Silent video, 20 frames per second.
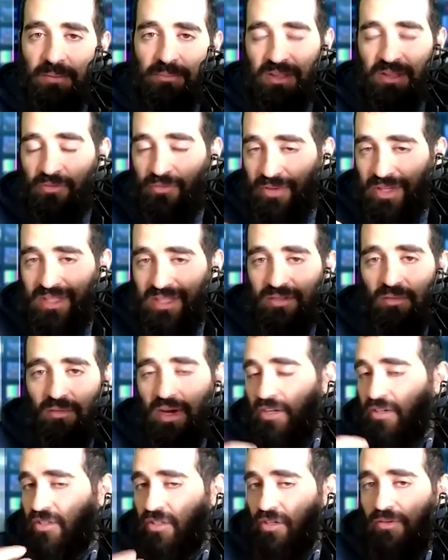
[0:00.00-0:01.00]
But the reason why
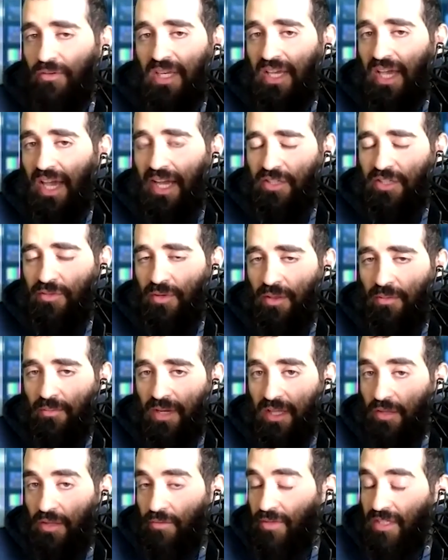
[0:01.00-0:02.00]
you're so engaged with me
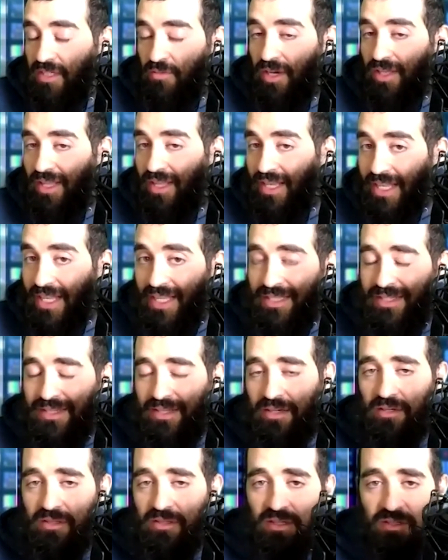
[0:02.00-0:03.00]
and the reason why the
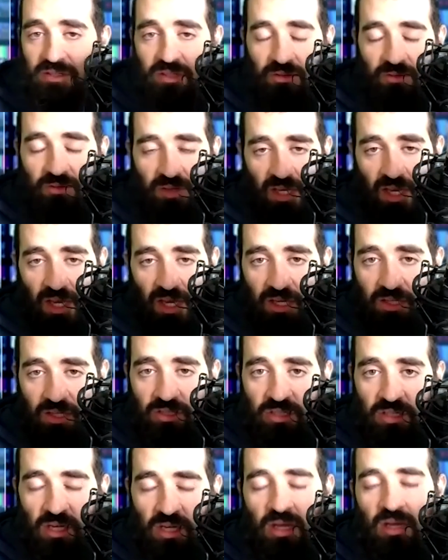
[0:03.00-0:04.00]
listeners are so
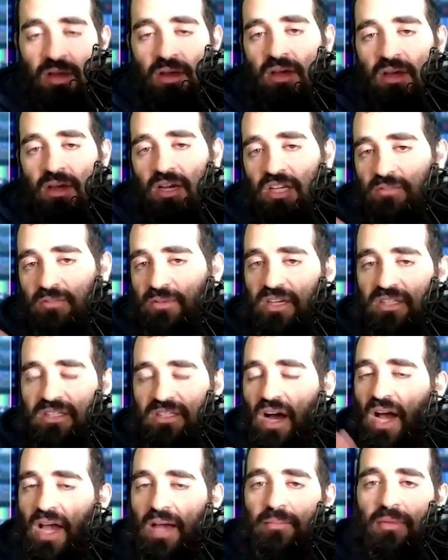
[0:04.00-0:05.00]
engaged is because
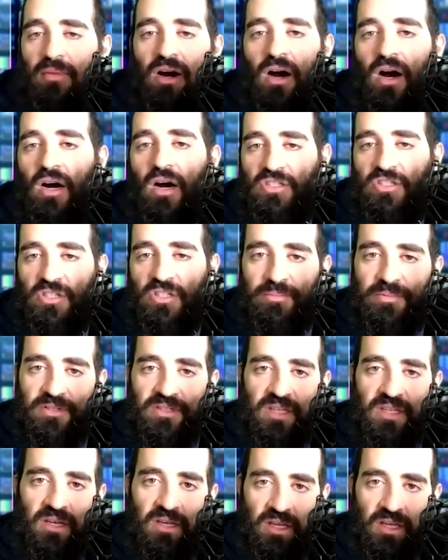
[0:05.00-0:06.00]
I am
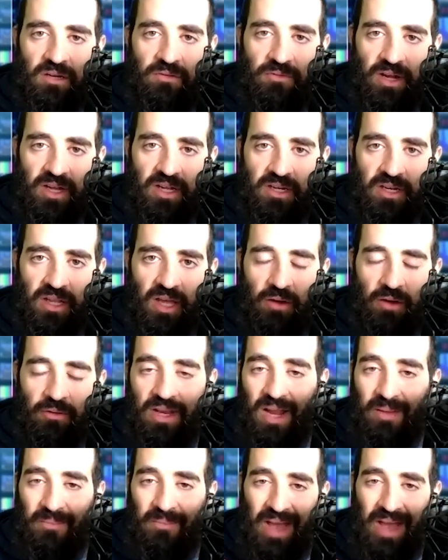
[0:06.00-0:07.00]
100% in right now
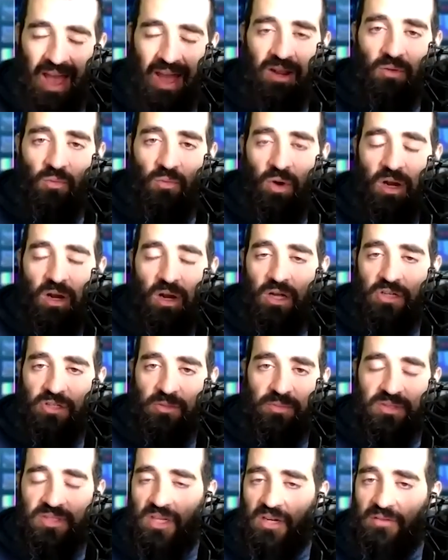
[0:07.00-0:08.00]
and I'm adding
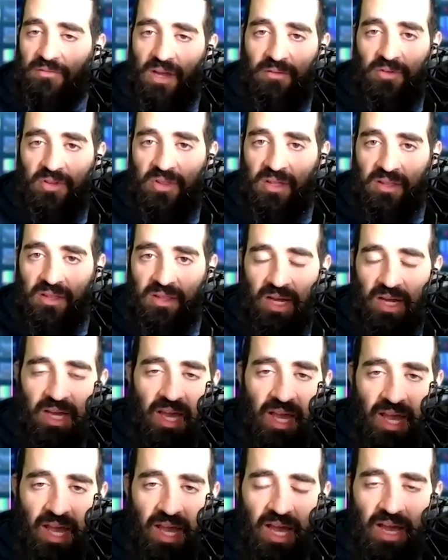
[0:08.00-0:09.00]
100% of everything that I
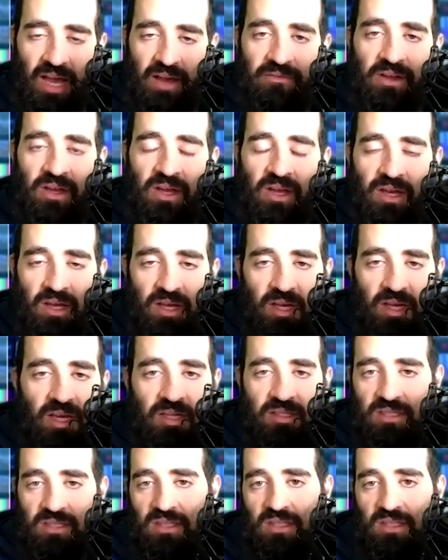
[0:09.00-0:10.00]
have
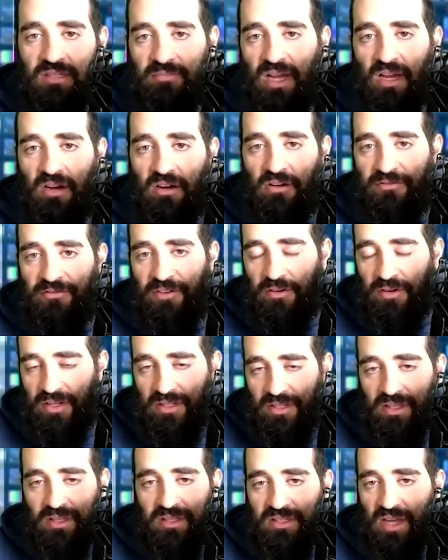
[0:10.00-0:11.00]
into this microphone,
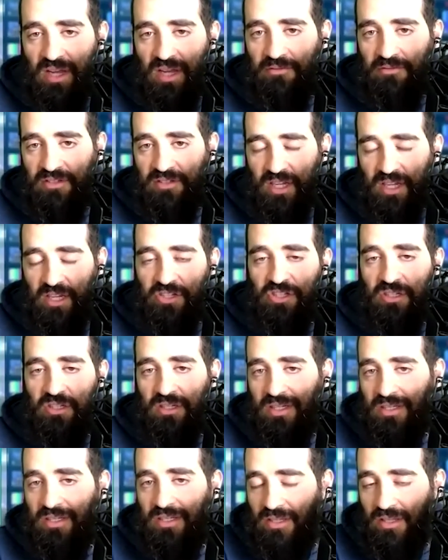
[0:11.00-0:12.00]
into this conversation,
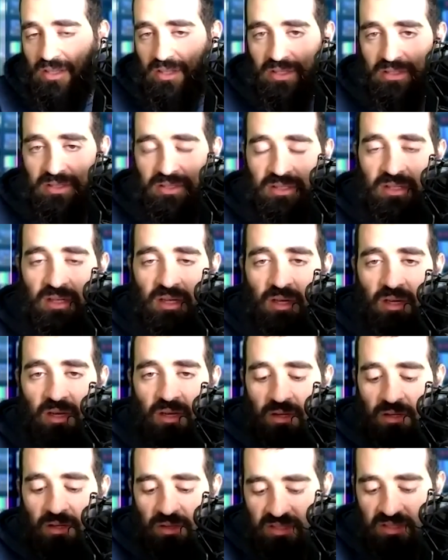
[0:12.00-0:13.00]
into this
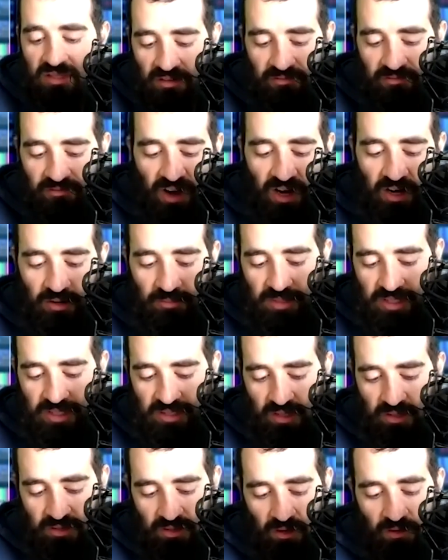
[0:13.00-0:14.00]
this environment
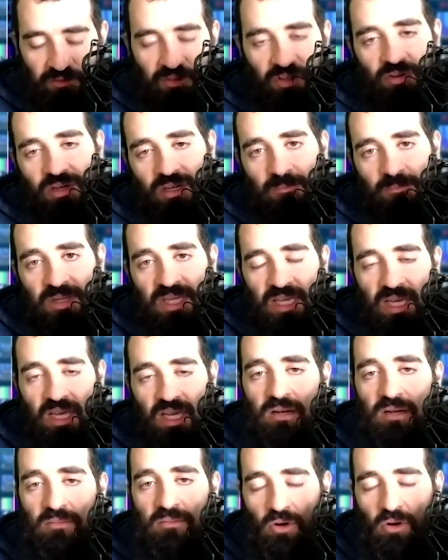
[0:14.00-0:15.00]
here. So if you can be
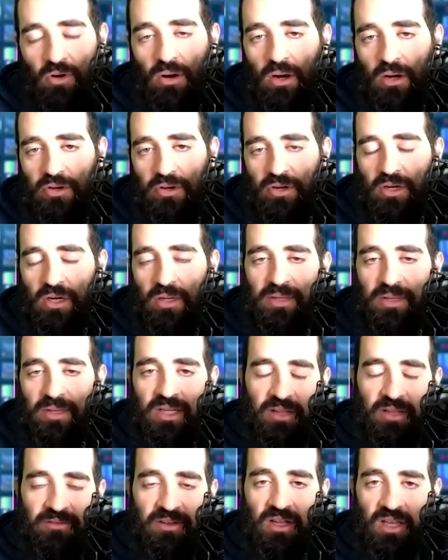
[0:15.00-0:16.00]
in more, you're going to be
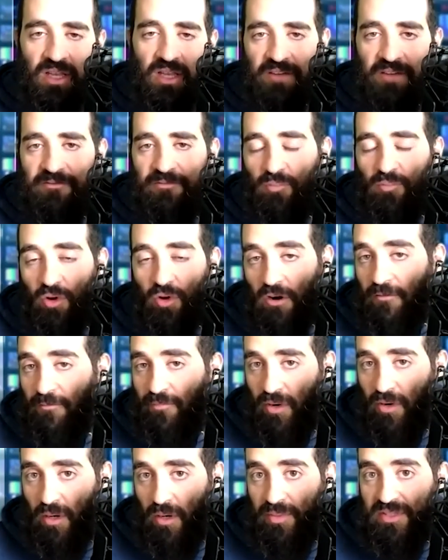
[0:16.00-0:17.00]
living a life more of
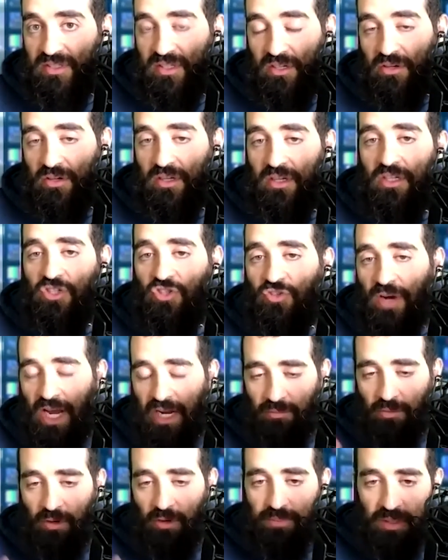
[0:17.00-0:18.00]
purpose and you're going to
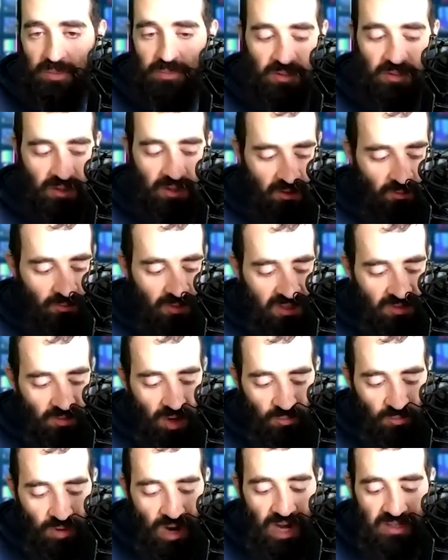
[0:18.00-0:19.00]
attract more people to it. The reason why
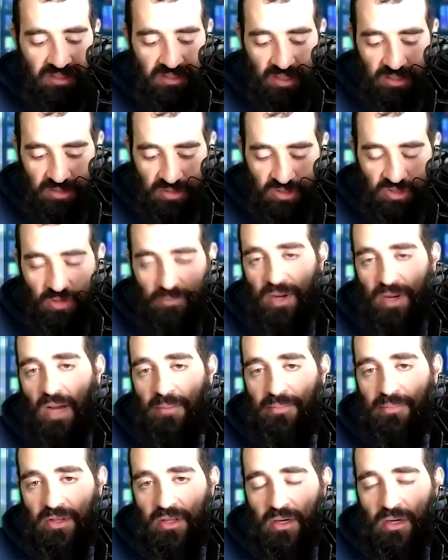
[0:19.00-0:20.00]
rock stars are so
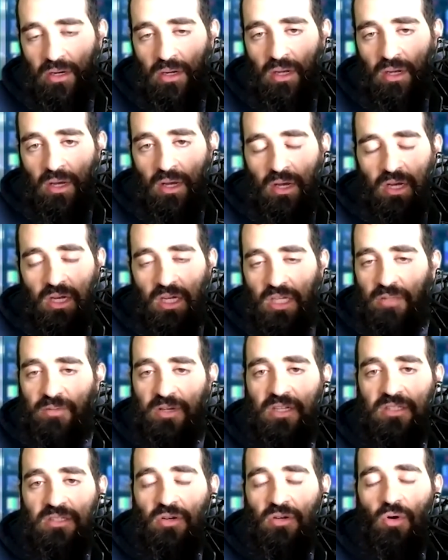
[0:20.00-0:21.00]
popular is
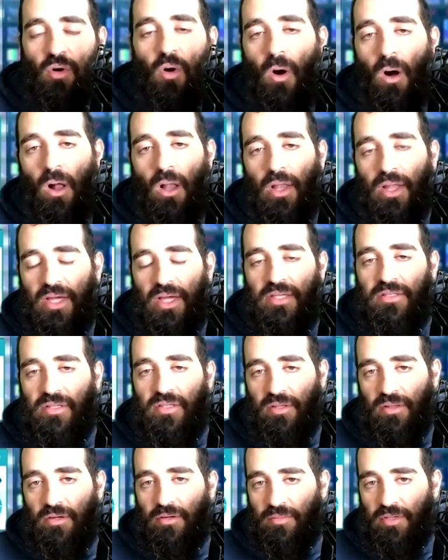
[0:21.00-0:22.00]
because they're all into
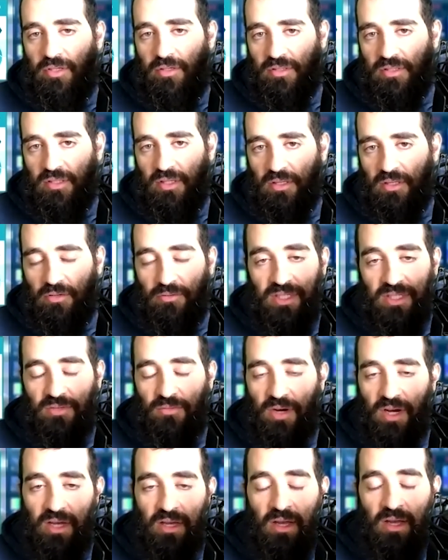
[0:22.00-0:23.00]
their music. The reason
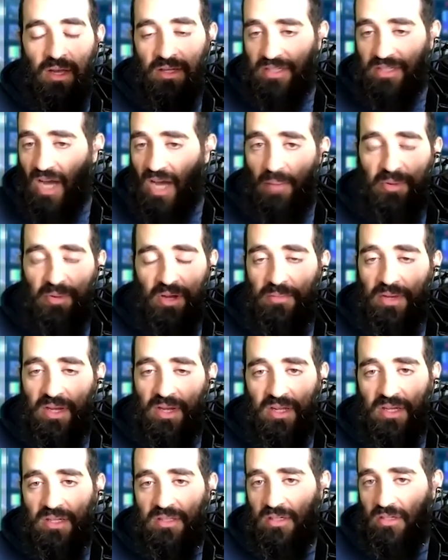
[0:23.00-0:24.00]
why mm-hmm. top
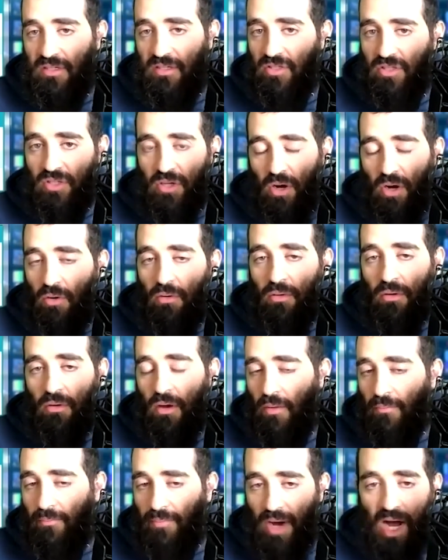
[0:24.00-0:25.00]
comedians are so
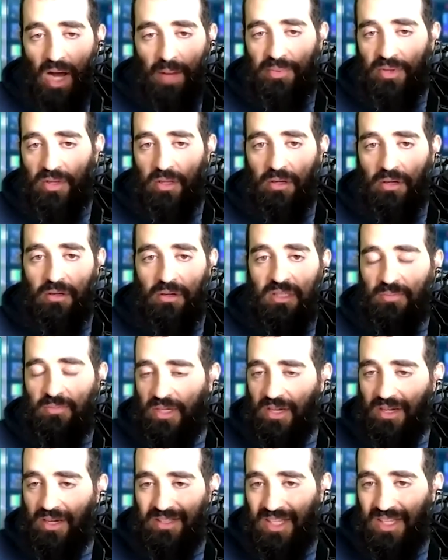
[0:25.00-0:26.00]
popular is
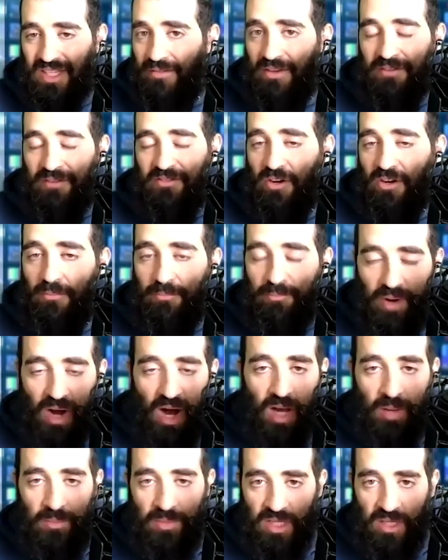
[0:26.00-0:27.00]
because even if they're
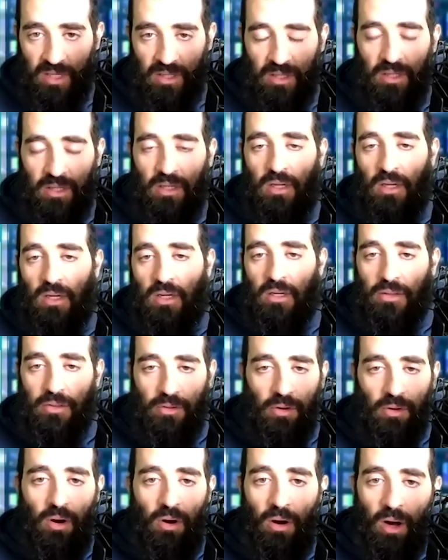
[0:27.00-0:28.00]
bombing,
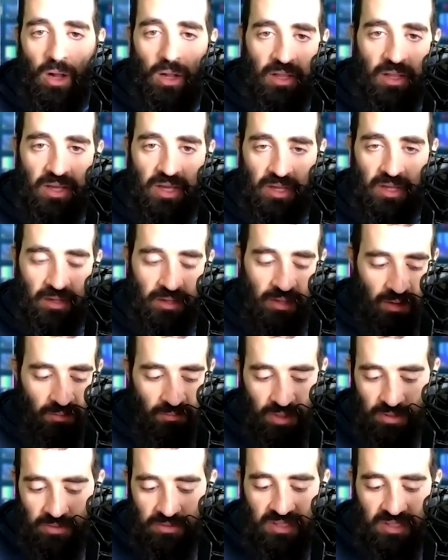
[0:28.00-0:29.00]
they're all in. And
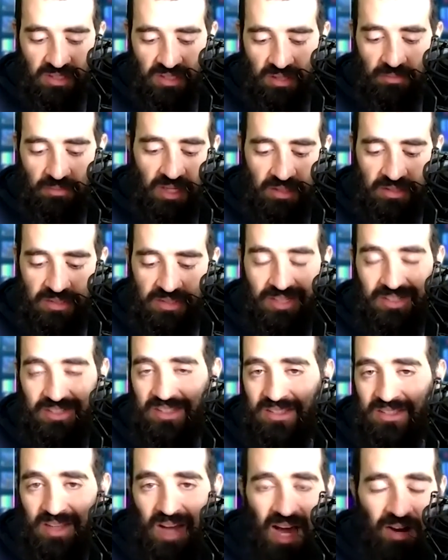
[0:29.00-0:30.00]
when you see somebody on stage
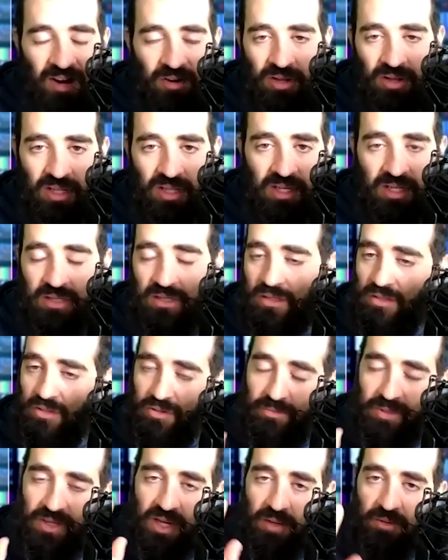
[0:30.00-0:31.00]
it's not all in,
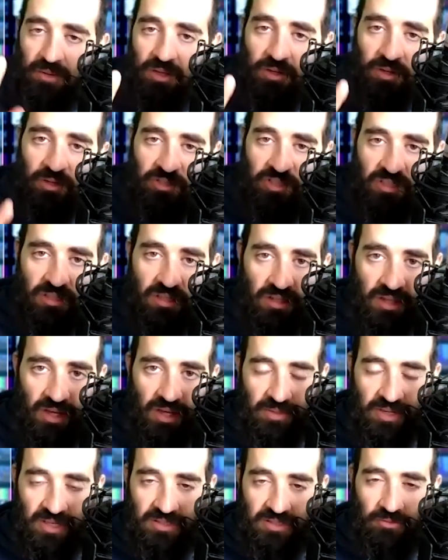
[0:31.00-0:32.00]
you become allergic to that
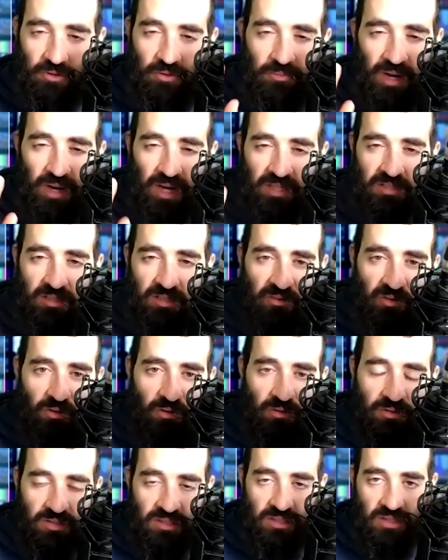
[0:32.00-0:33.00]
because it reminds you of your
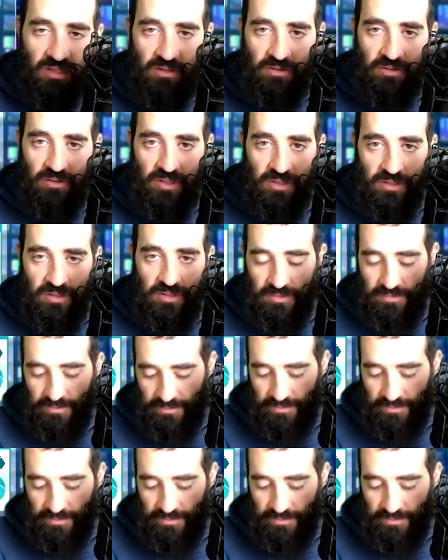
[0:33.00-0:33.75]
own insecurities.